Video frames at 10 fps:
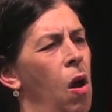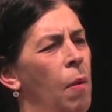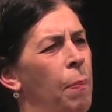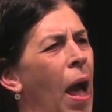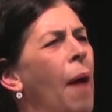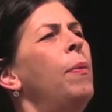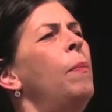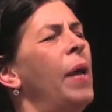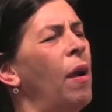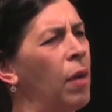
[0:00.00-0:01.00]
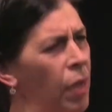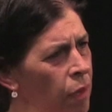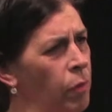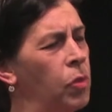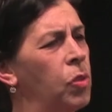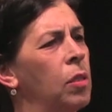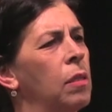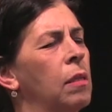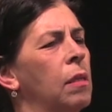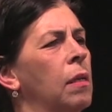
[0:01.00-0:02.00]
Our Papa Bear coach.
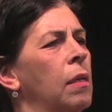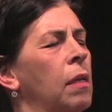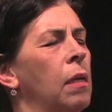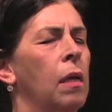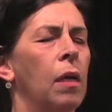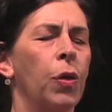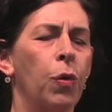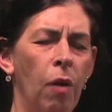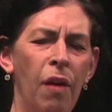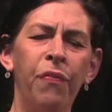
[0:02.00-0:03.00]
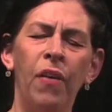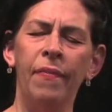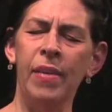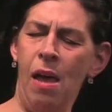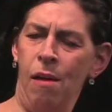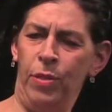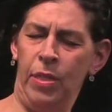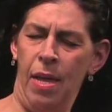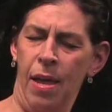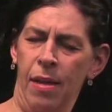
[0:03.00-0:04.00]
Gruff on the
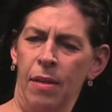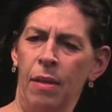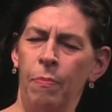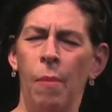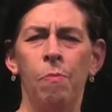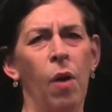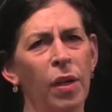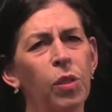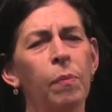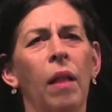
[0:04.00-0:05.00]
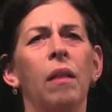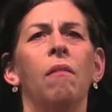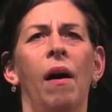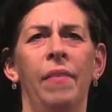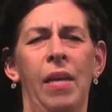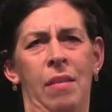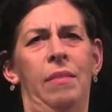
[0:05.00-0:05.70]
outside, but marshmallow on the